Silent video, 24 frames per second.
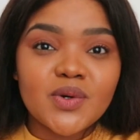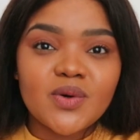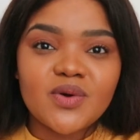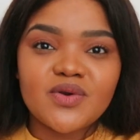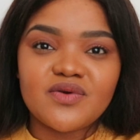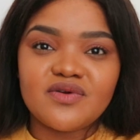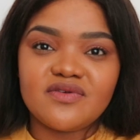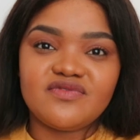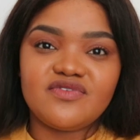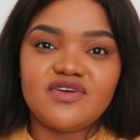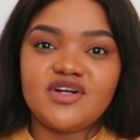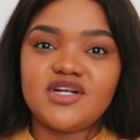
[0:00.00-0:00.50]
or
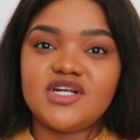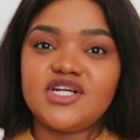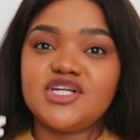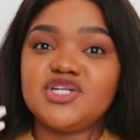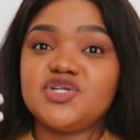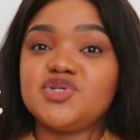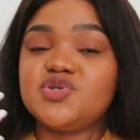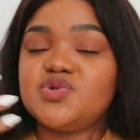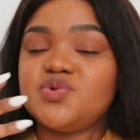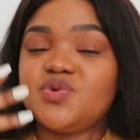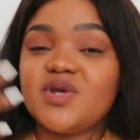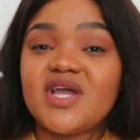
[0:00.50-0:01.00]

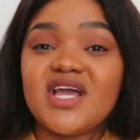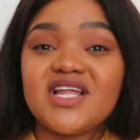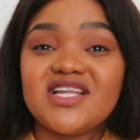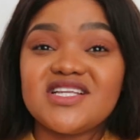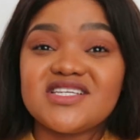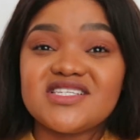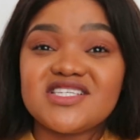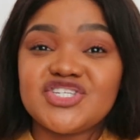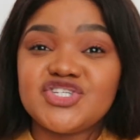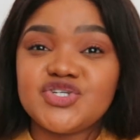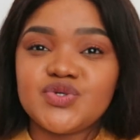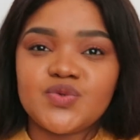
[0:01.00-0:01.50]
referring to any
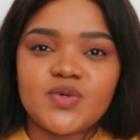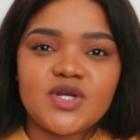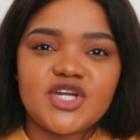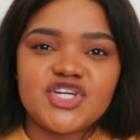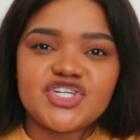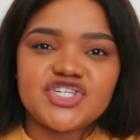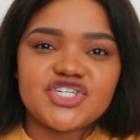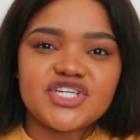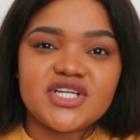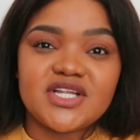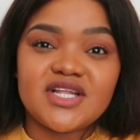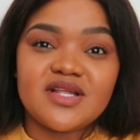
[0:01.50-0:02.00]

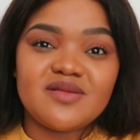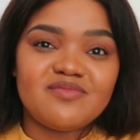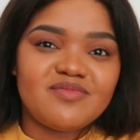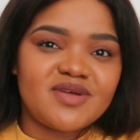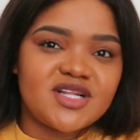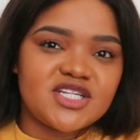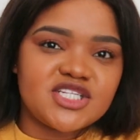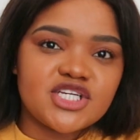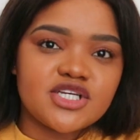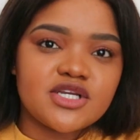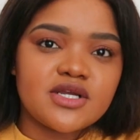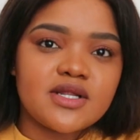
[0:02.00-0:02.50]
situation in
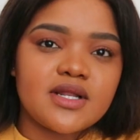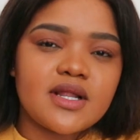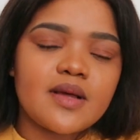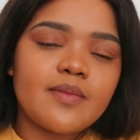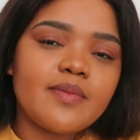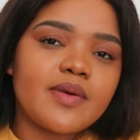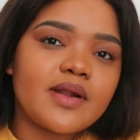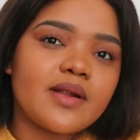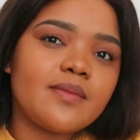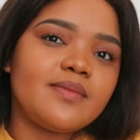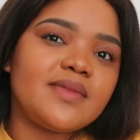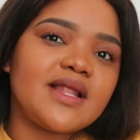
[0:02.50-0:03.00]
particular,
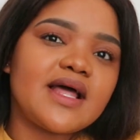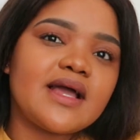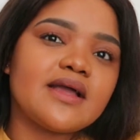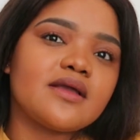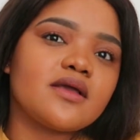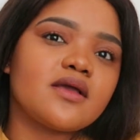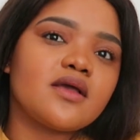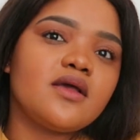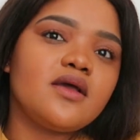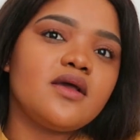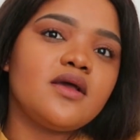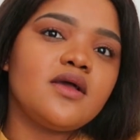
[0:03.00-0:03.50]
but I'm like,